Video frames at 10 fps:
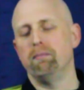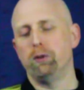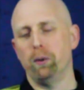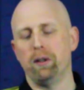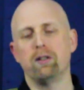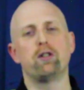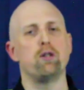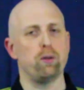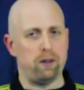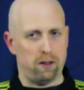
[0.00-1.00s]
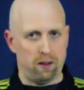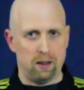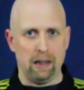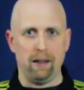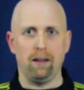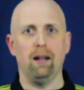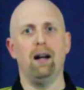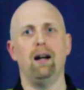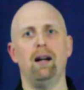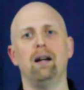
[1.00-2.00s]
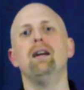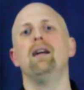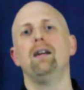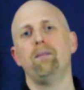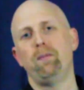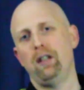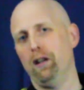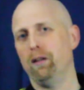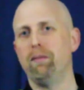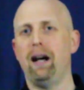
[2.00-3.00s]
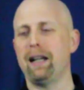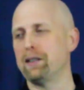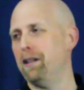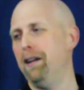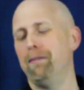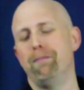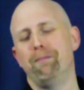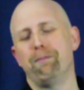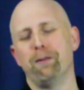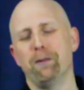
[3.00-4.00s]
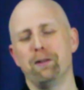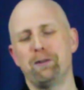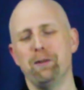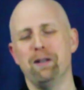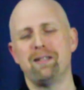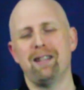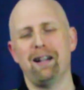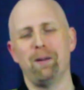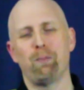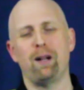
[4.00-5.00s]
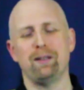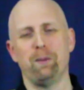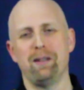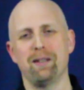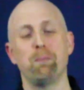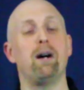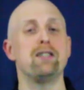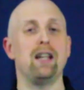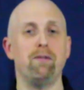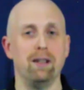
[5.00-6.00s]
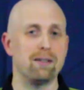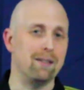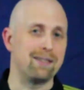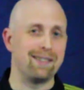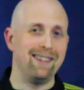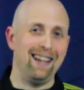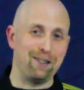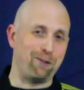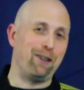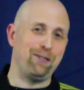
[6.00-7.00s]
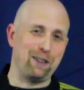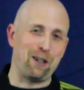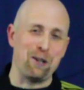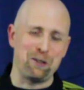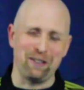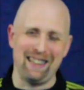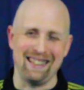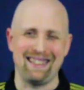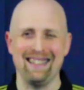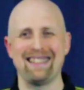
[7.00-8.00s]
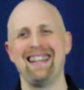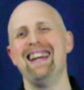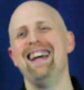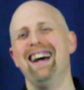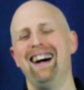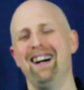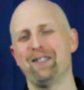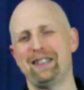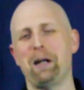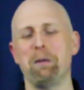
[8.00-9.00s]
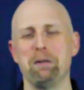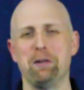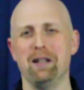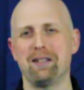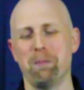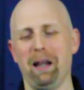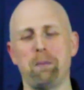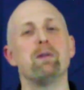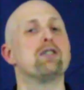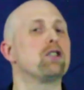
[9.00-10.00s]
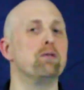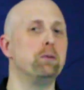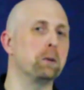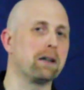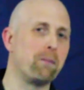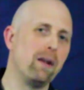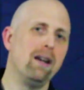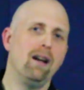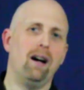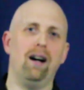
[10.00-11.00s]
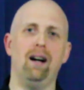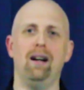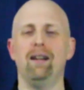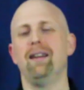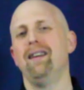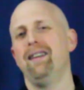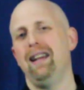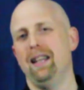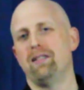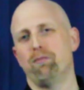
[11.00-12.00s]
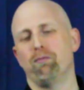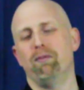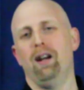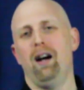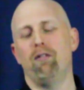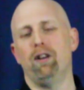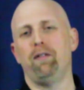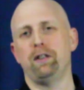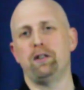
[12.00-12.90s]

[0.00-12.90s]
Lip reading: doing the social distancing. I guess for the students that are presently with us, punch safe distance is roughly social distance. For Taekwondo students, it would be like position 4 is roughly